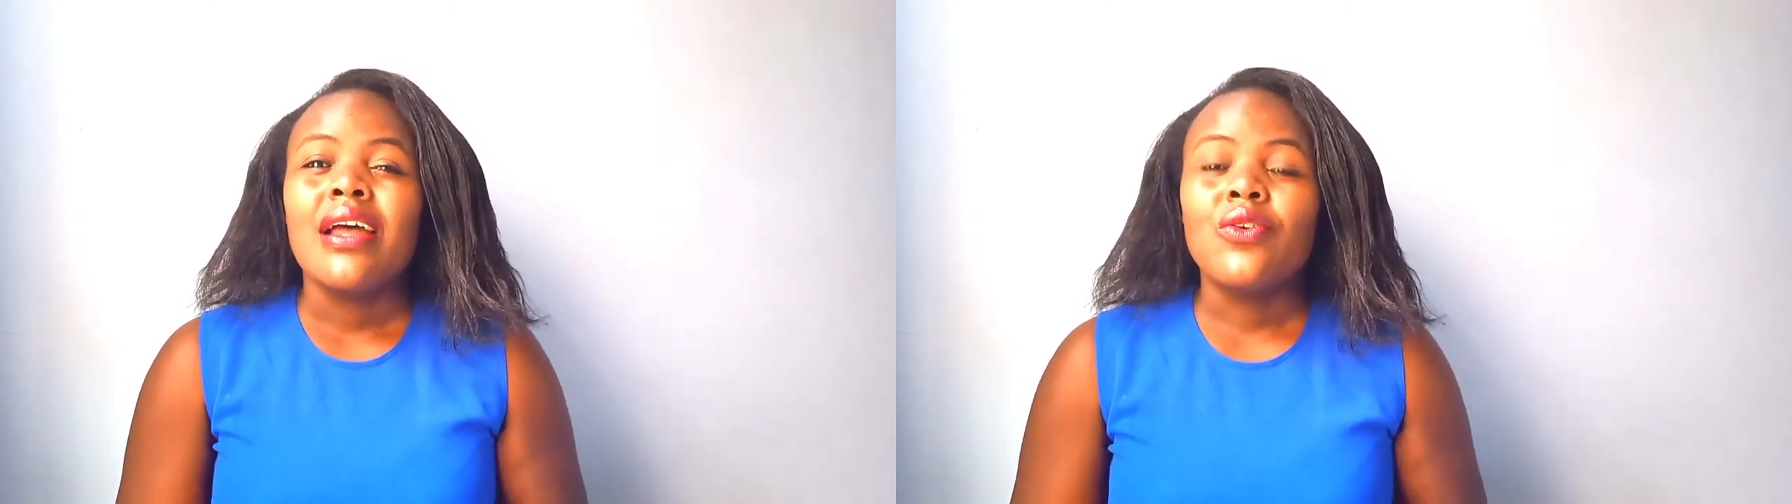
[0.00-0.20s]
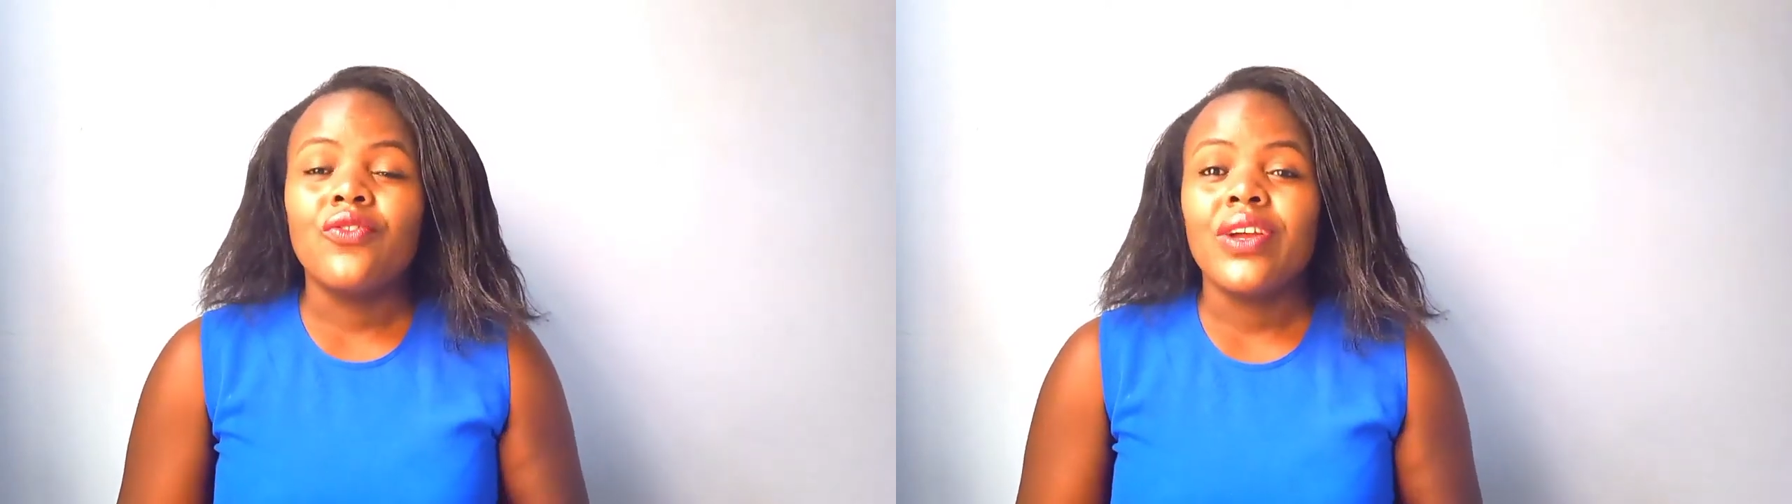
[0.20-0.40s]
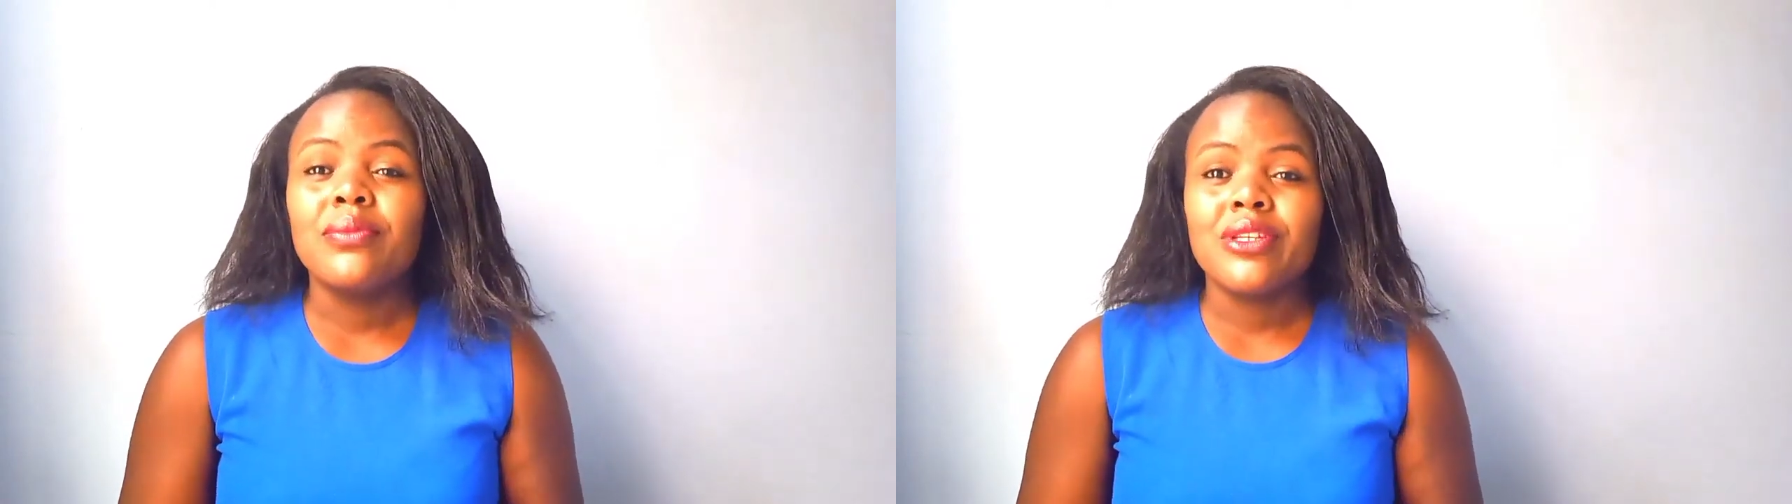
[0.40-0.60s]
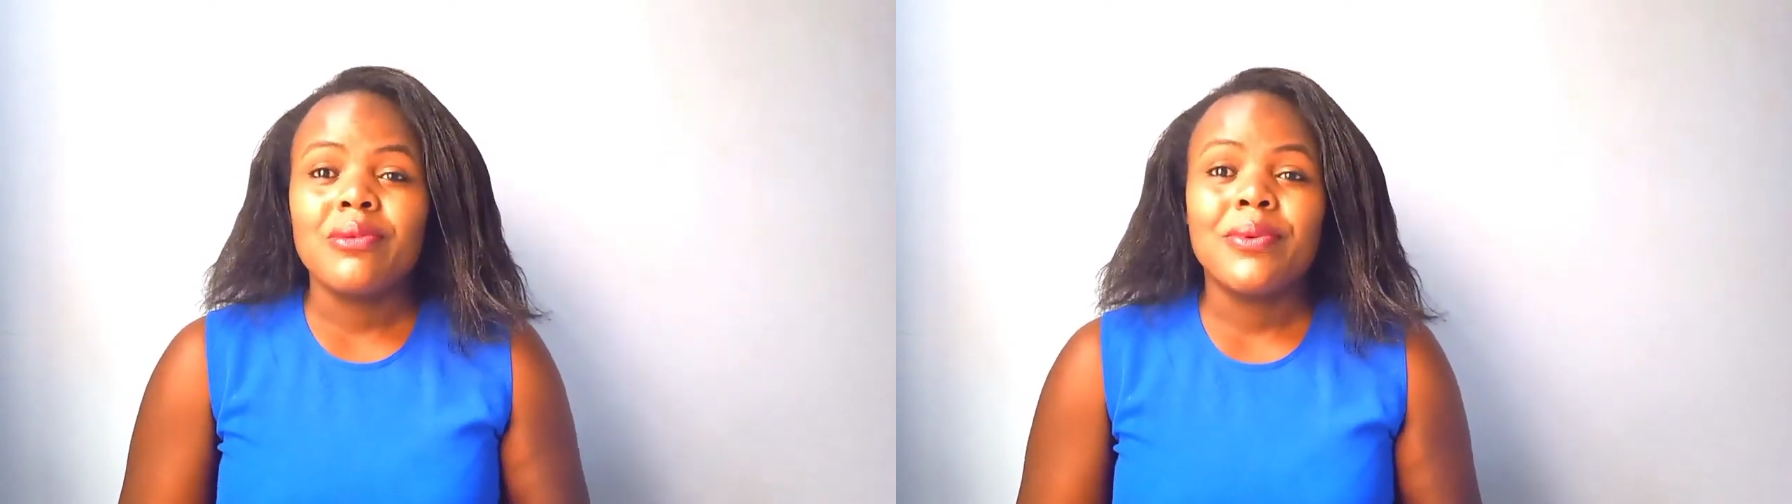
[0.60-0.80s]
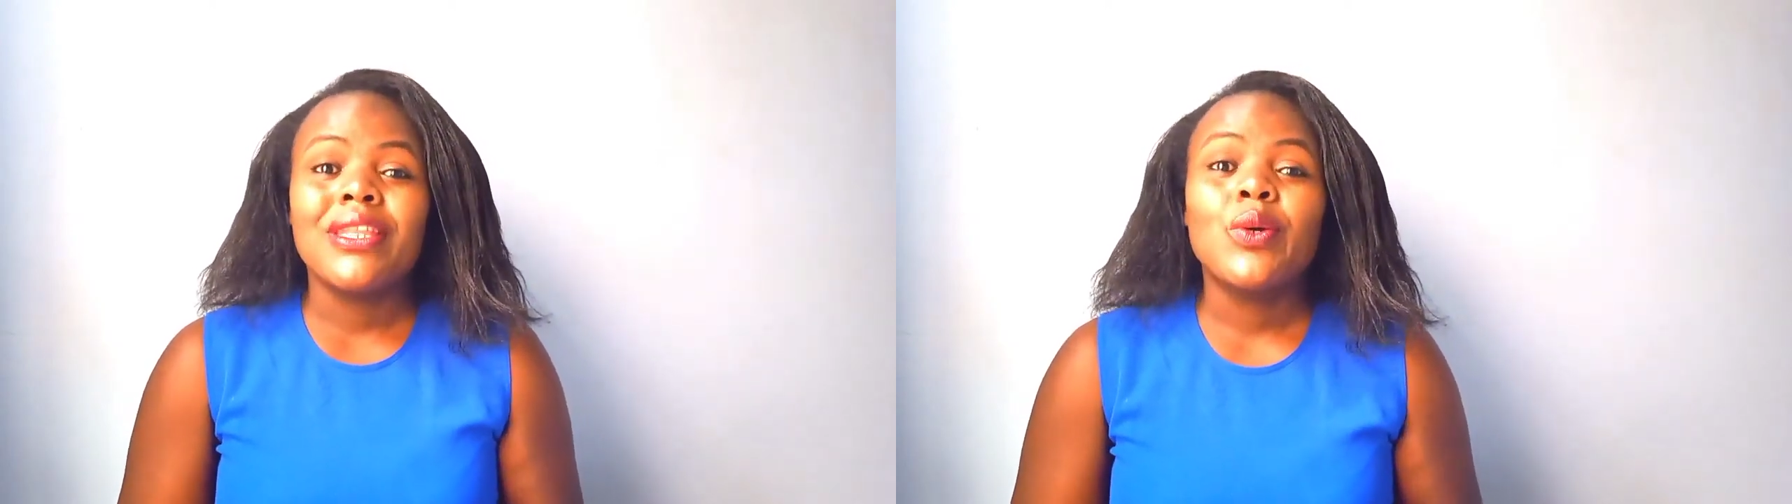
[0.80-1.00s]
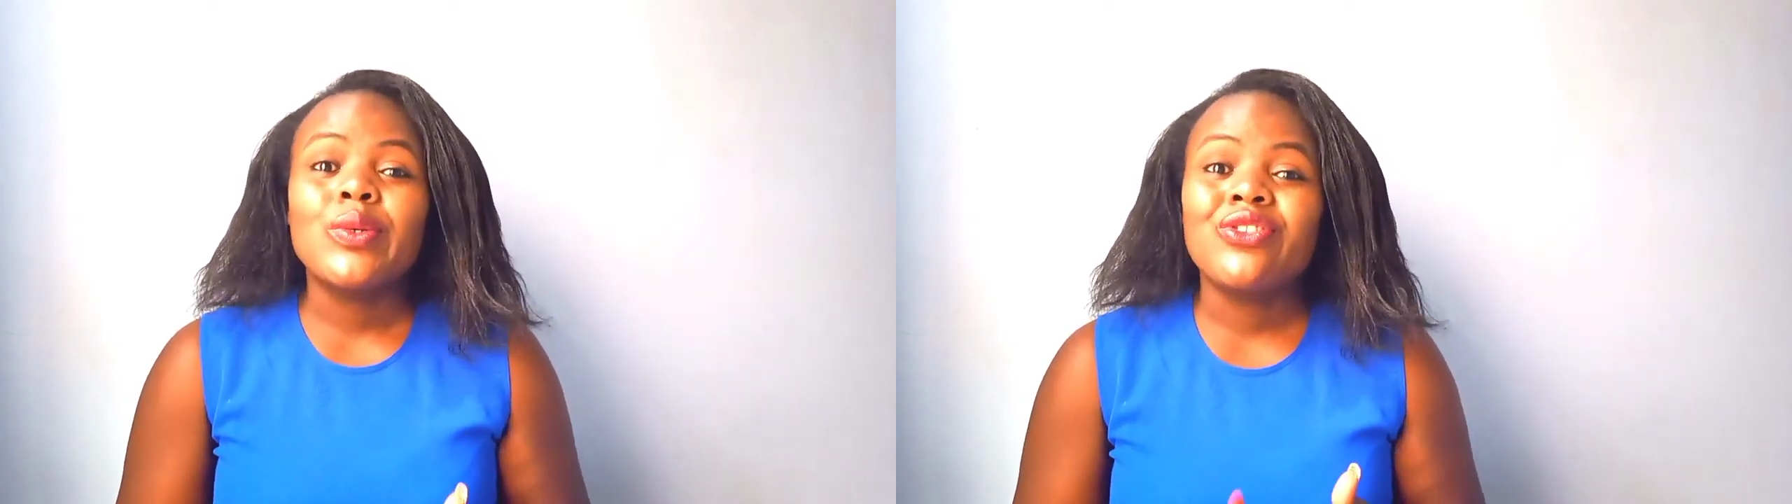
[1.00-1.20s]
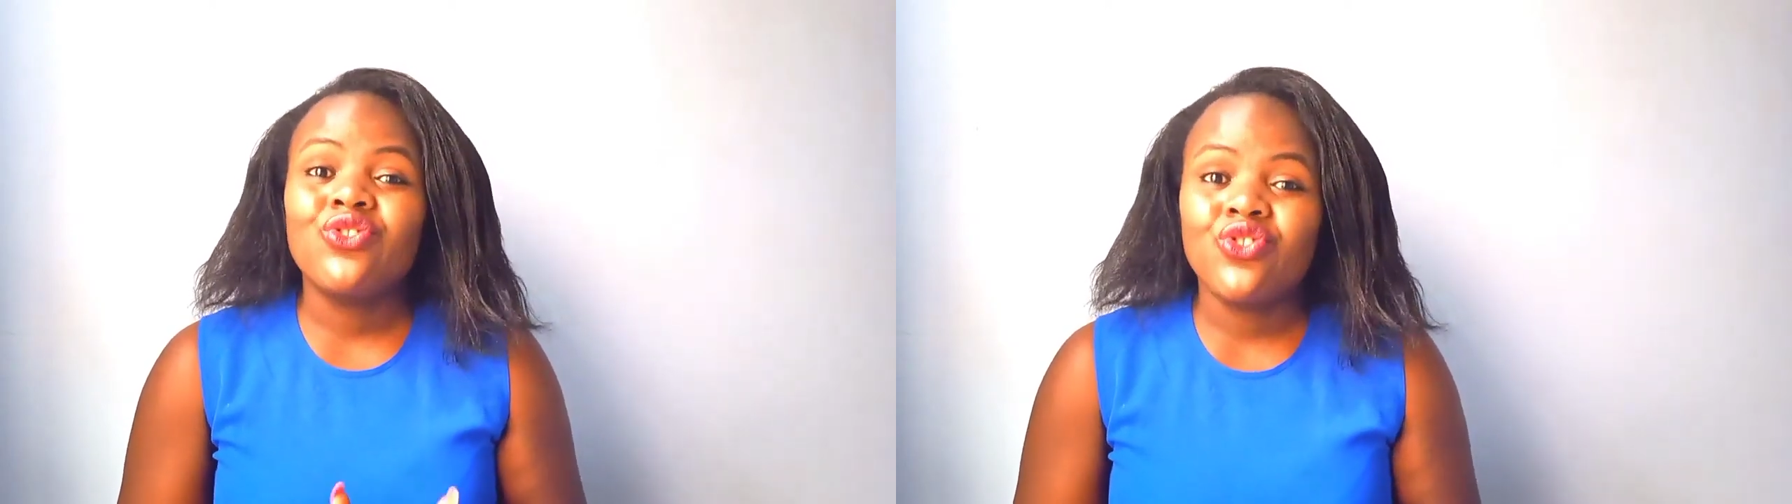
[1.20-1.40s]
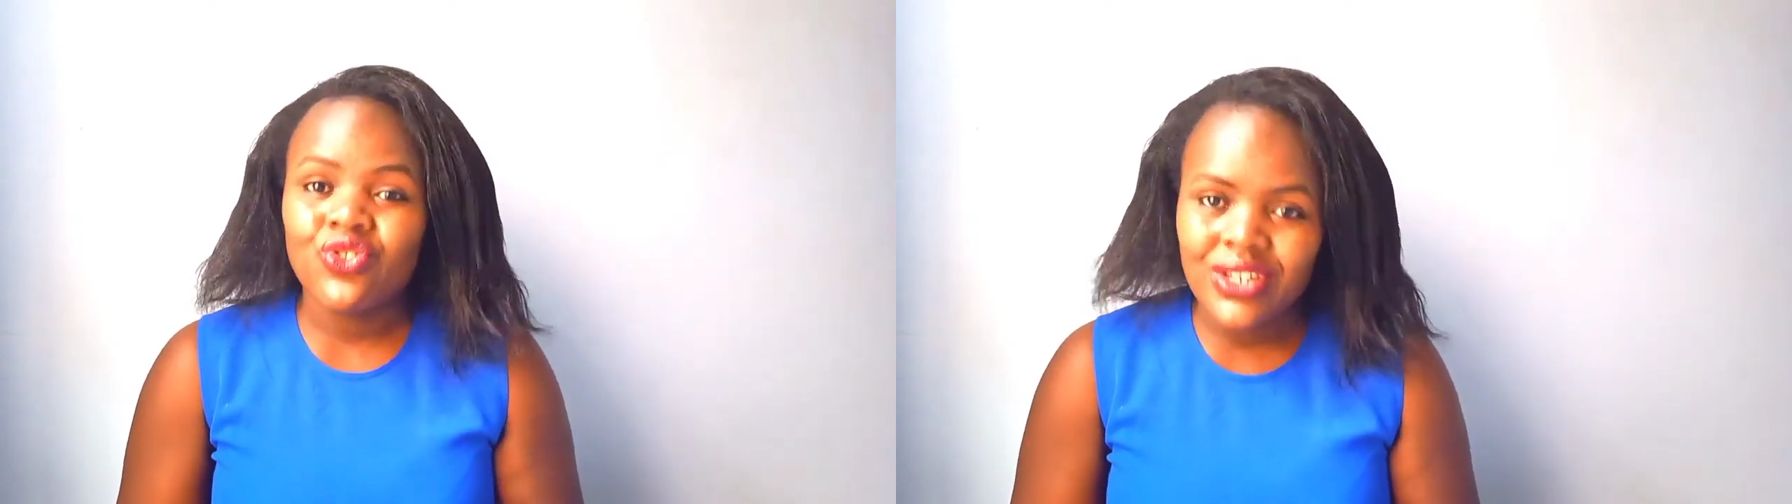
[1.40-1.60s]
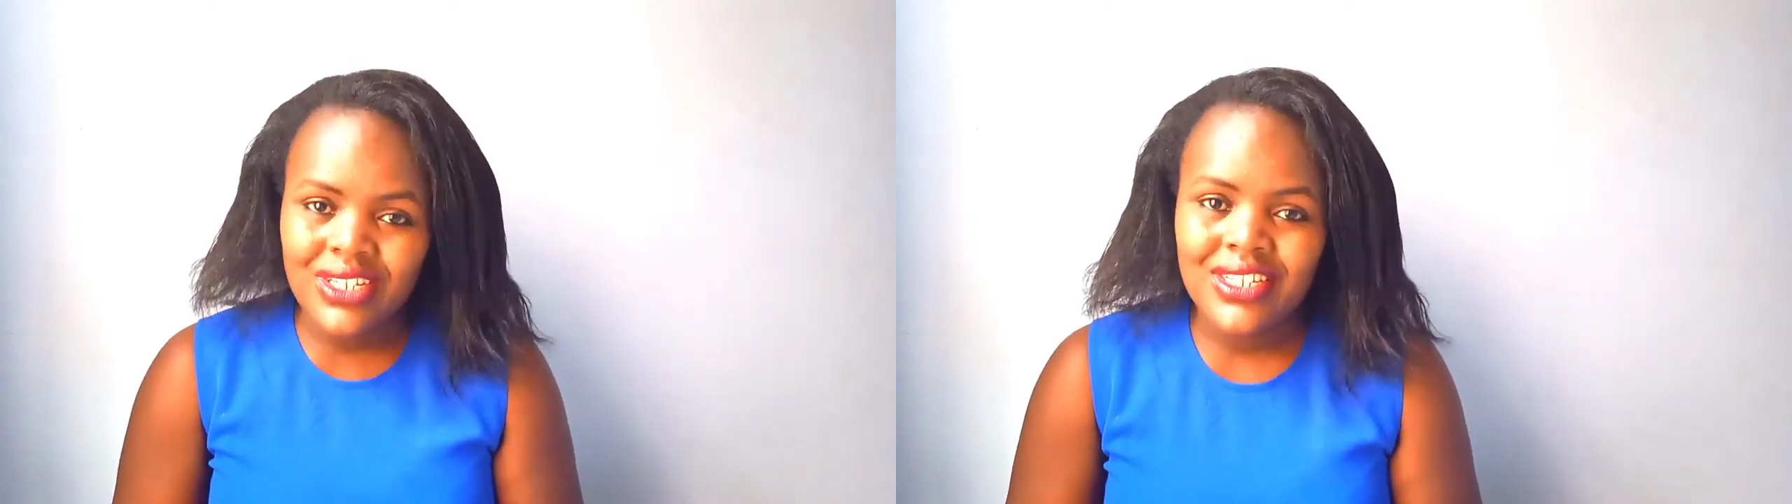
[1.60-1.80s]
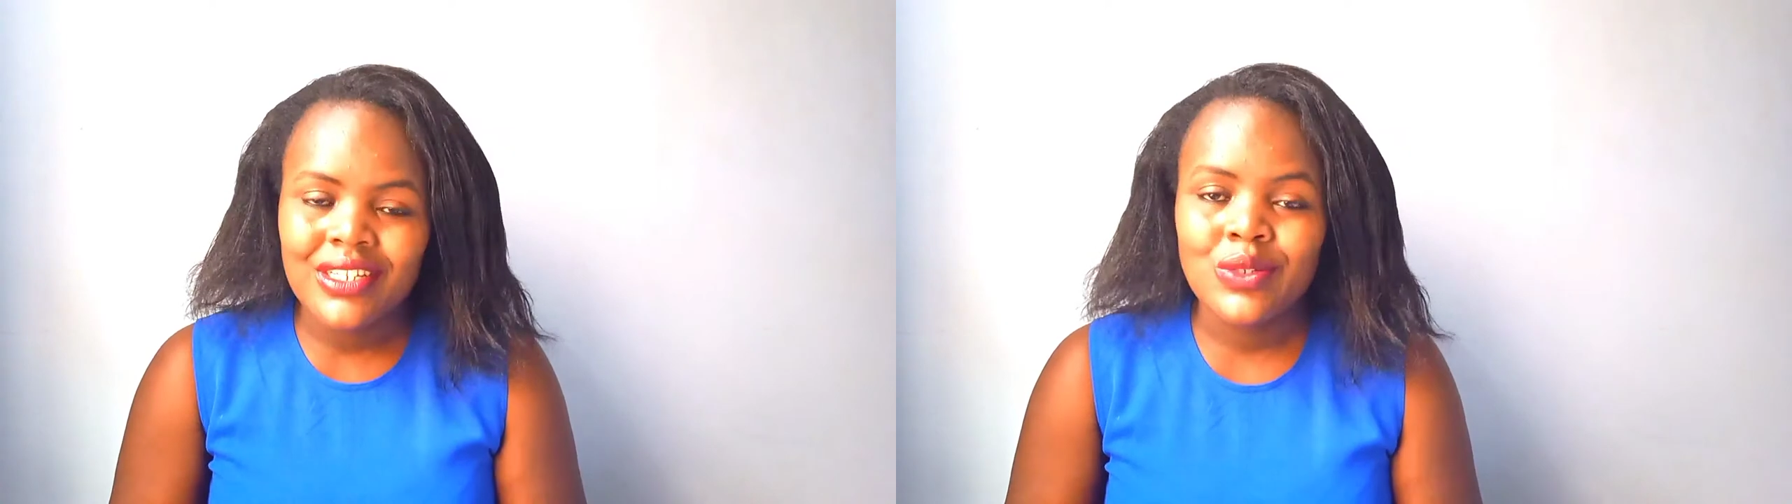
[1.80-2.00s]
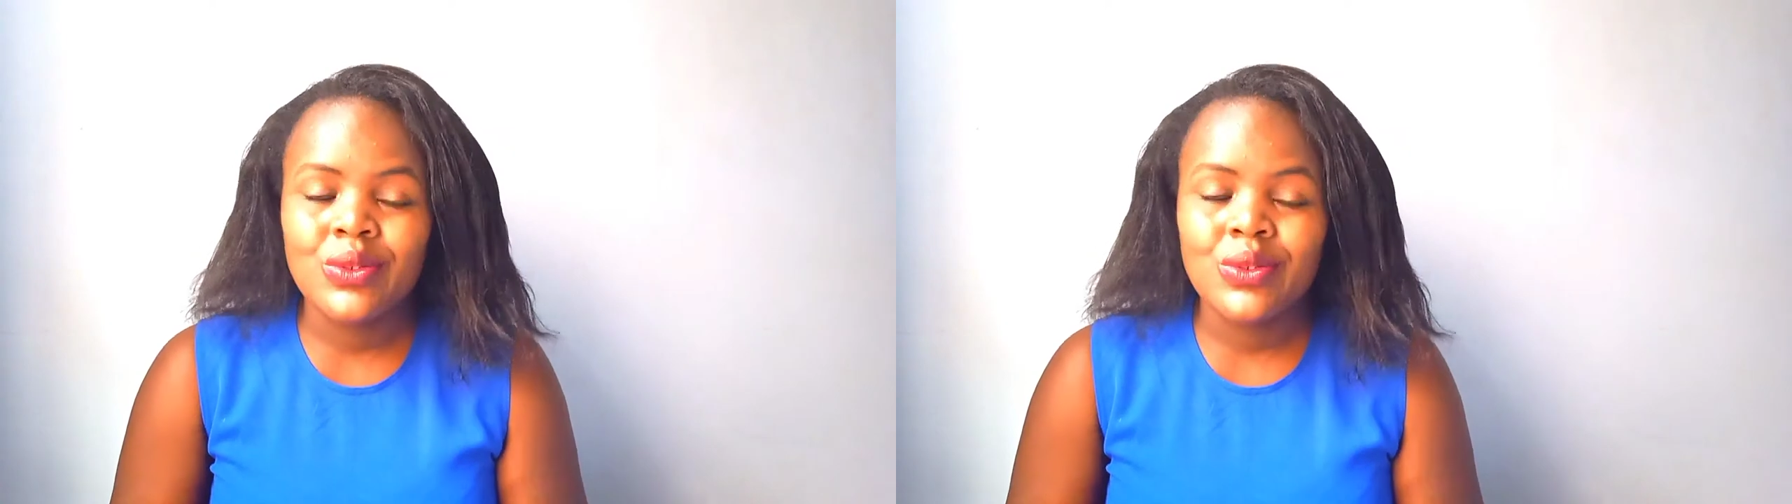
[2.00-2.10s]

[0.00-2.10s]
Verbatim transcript: you find most people they go straight